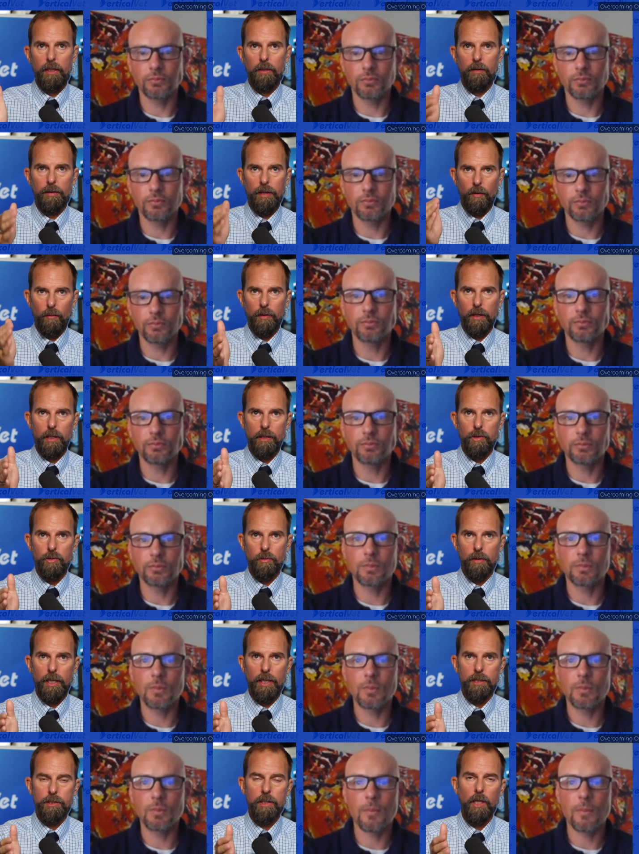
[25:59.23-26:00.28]
Speaker 1: here that I want to
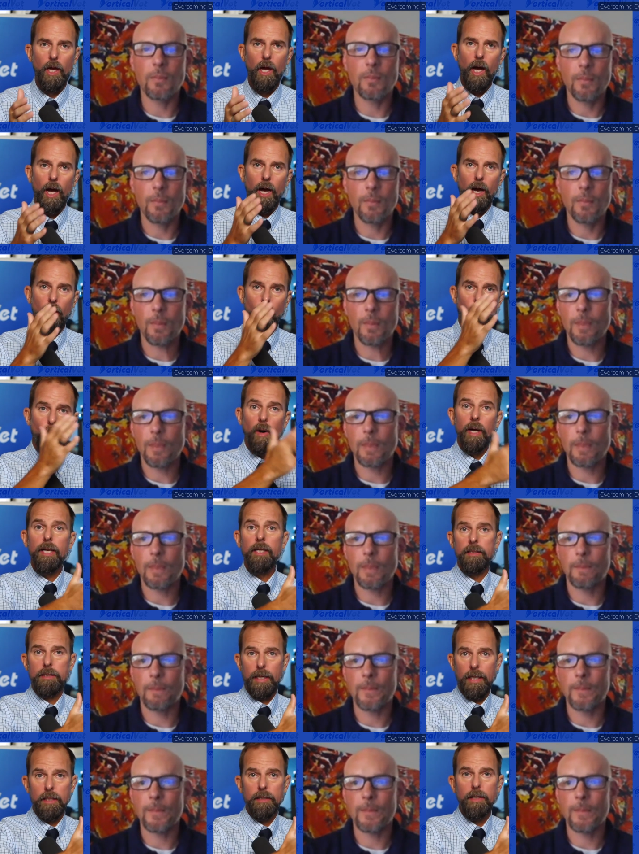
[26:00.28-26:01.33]
address. Uh,
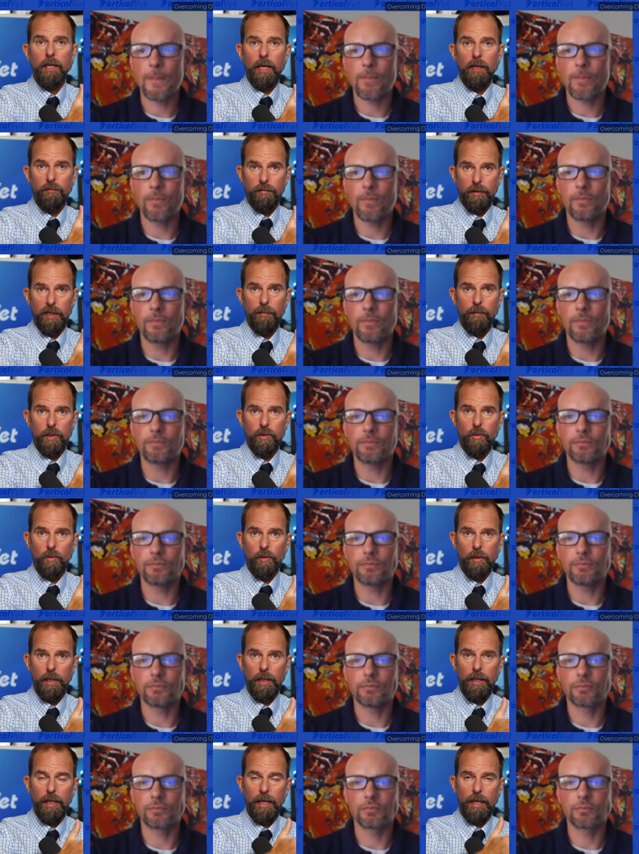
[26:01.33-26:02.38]
one is
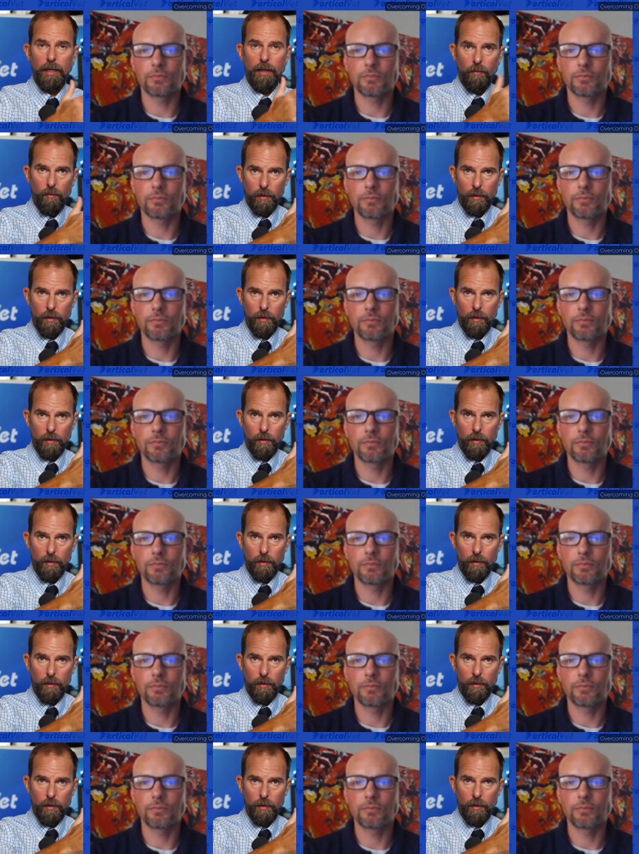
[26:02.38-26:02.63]
anti-inflammatory, and